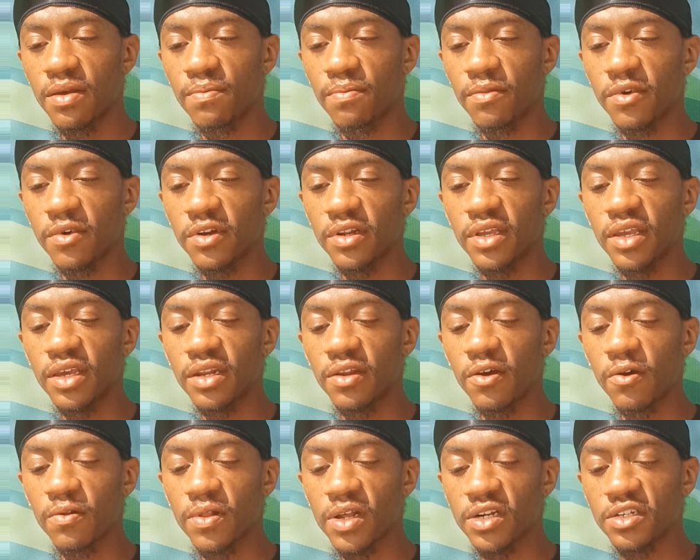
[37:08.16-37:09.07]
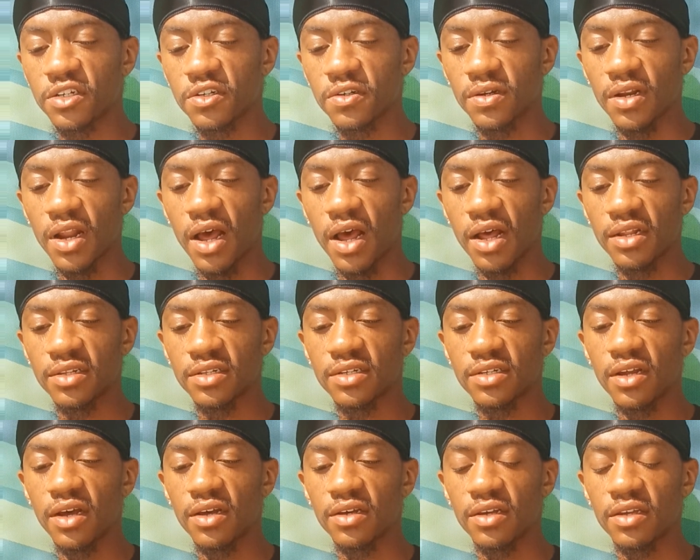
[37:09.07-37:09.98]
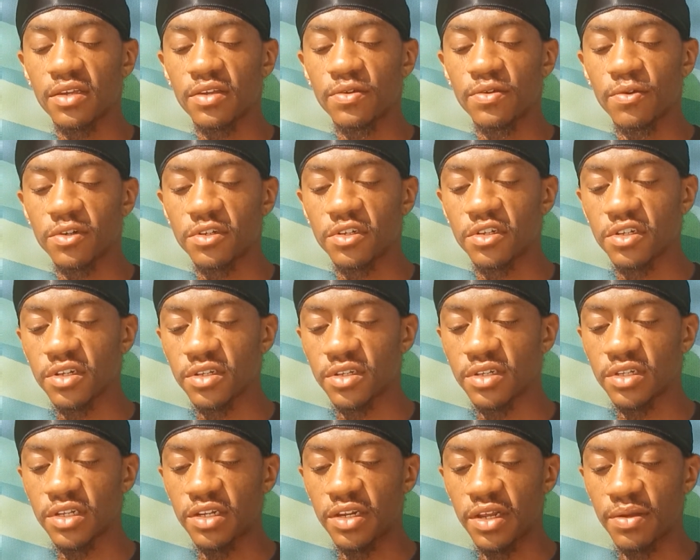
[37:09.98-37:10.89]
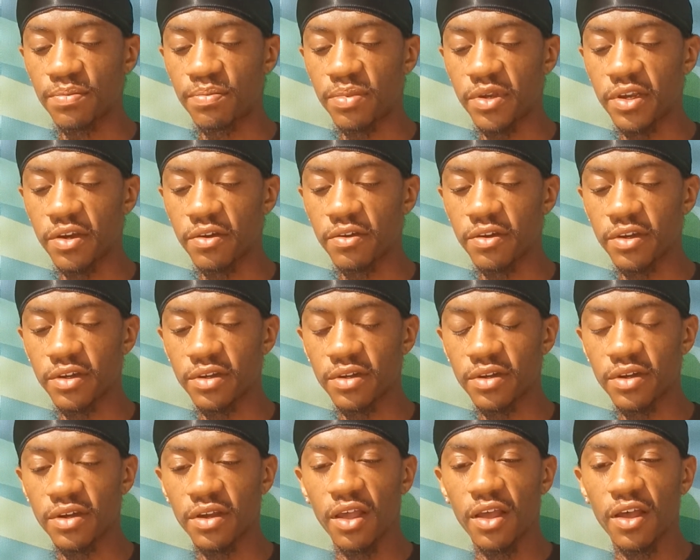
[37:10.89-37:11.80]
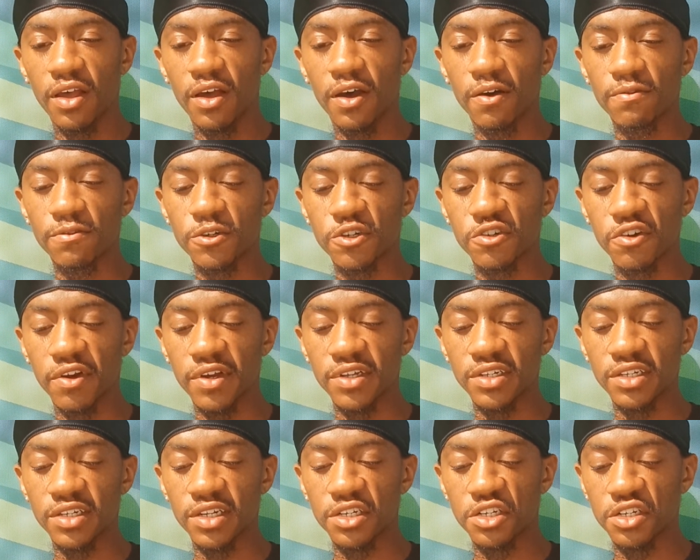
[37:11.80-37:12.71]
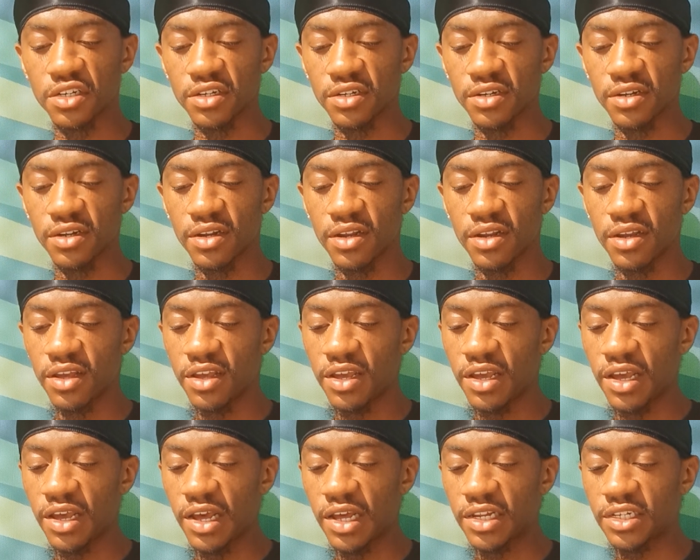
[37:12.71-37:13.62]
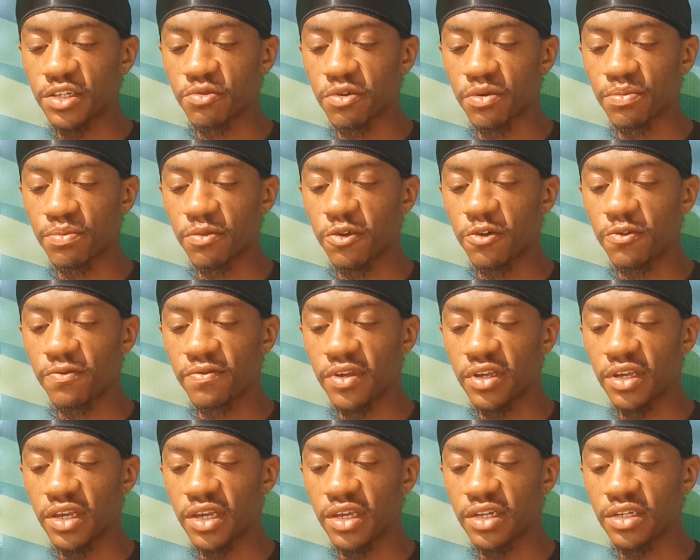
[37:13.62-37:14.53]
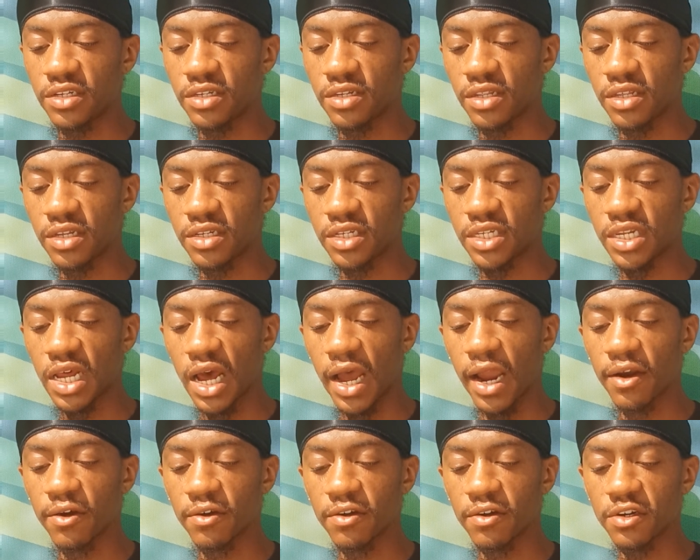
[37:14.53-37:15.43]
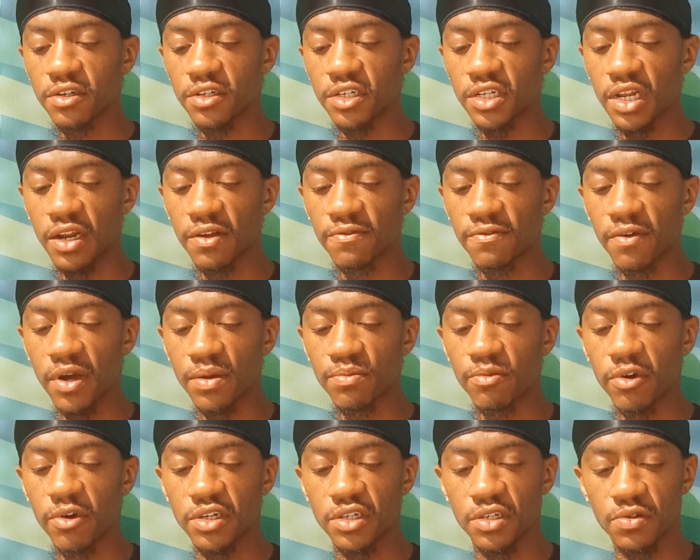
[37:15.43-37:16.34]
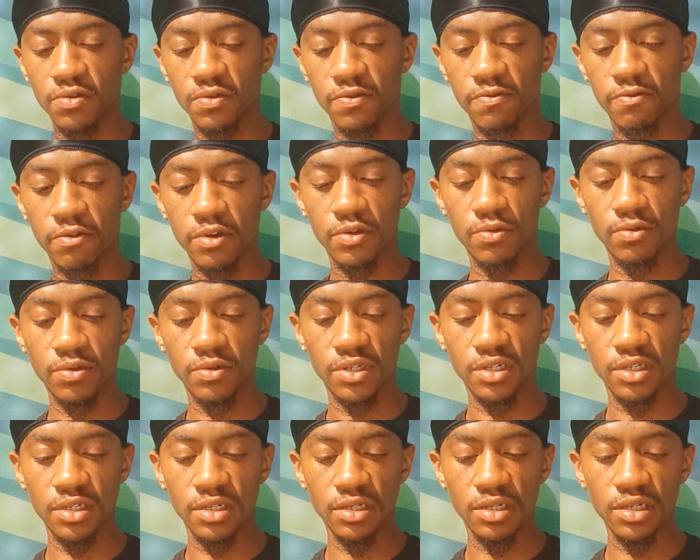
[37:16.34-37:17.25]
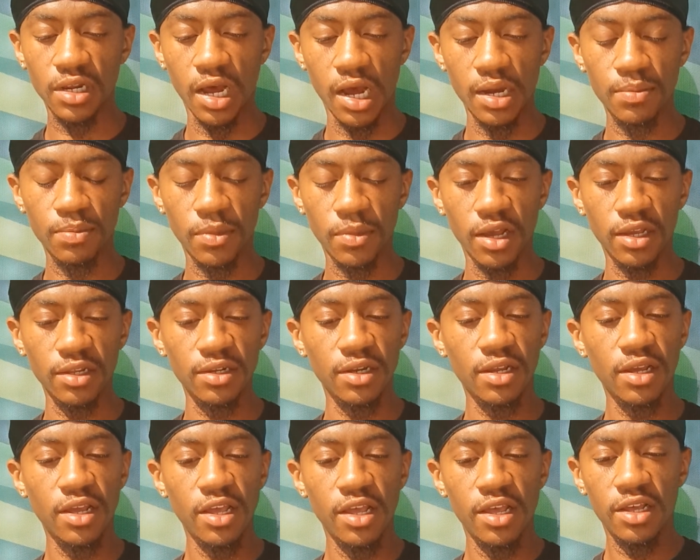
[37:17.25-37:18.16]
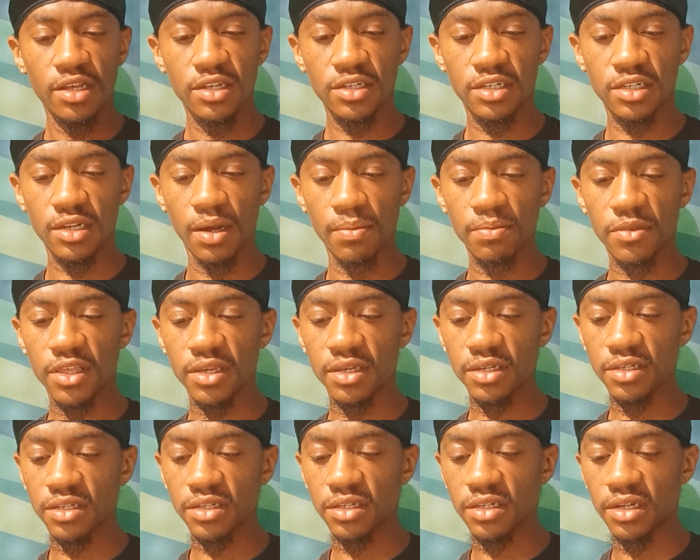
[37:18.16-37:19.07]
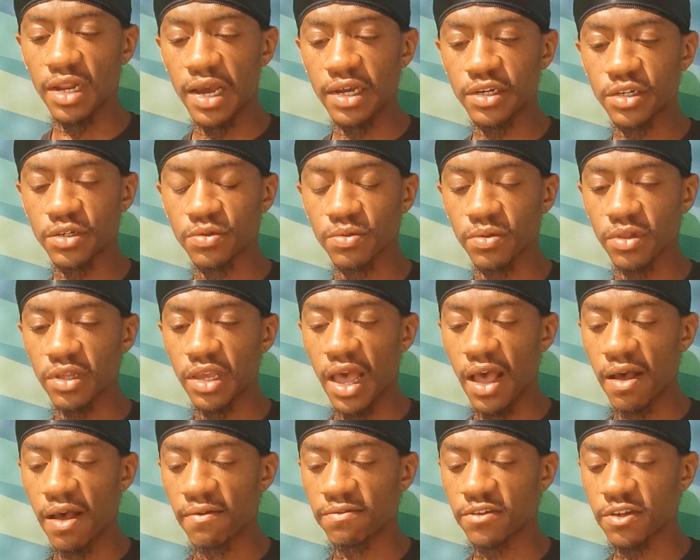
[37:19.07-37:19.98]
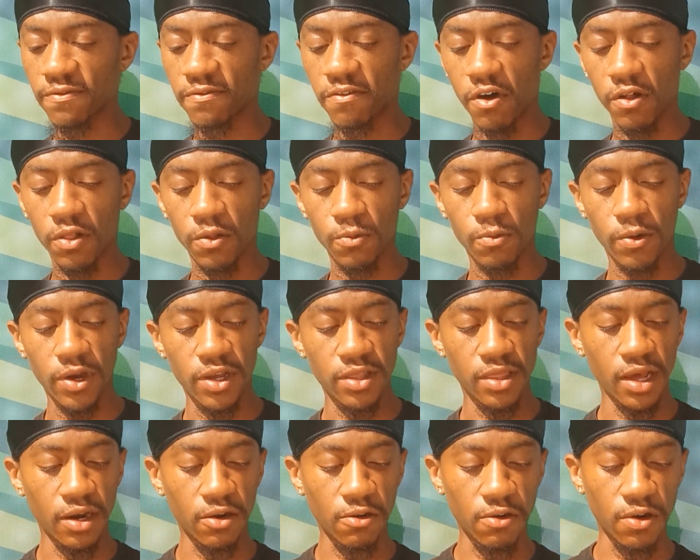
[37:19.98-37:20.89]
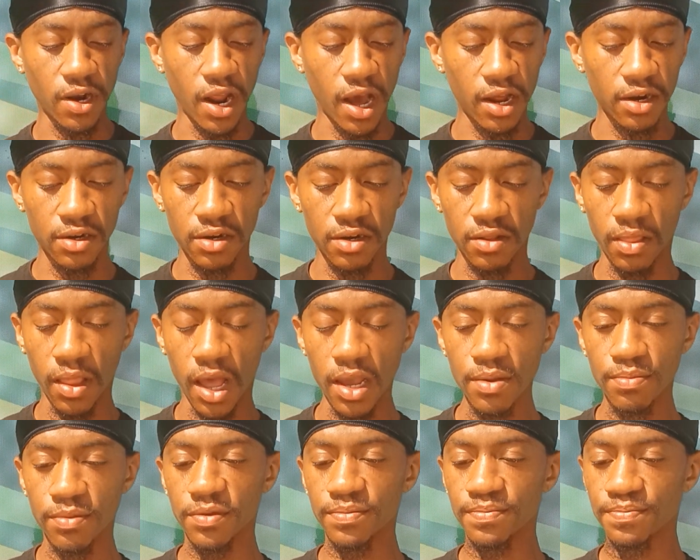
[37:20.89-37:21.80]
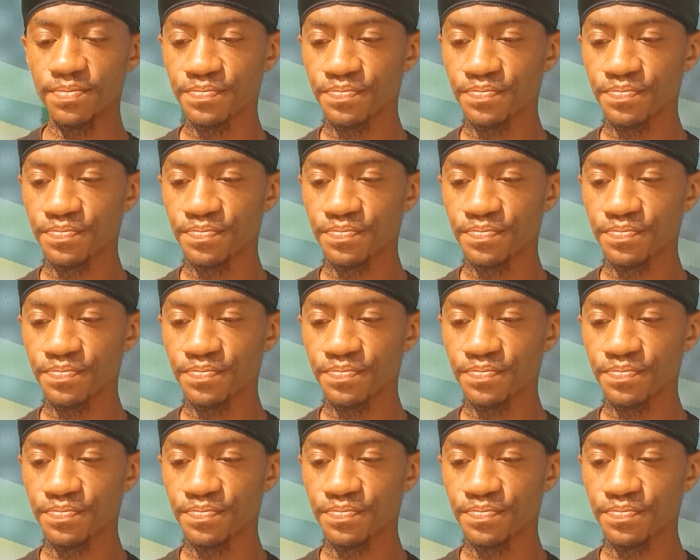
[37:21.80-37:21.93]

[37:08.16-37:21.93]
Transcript: But again, know that you're not stuck. You are just in a period of transition as you are moving into this higher energetic vibrational frequency and timeline. Some things naturally have to fall away that are not in alignment.